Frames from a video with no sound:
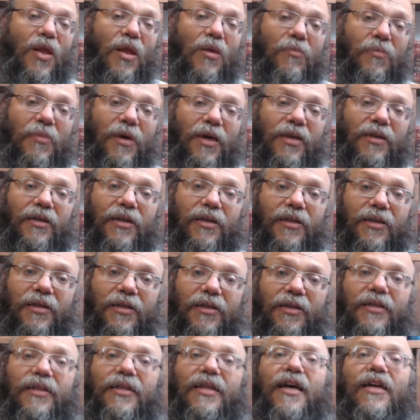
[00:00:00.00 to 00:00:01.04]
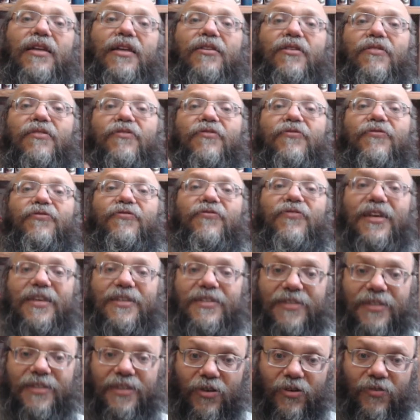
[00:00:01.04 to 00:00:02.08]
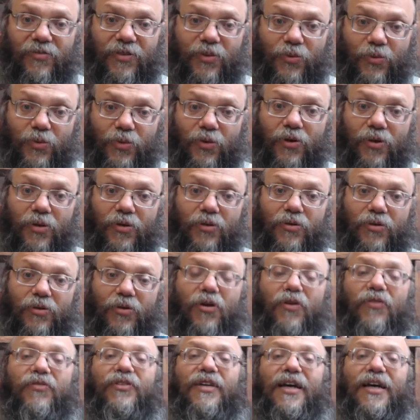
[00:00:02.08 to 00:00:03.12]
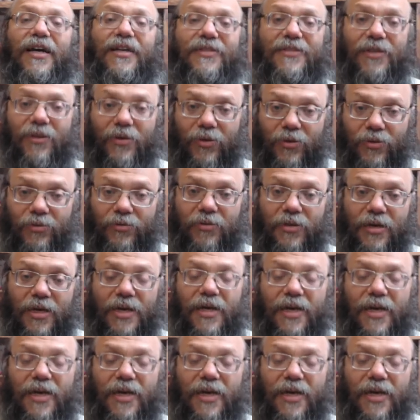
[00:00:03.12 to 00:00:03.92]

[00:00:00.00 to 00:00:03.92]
but that fixing of the world of the Atzilut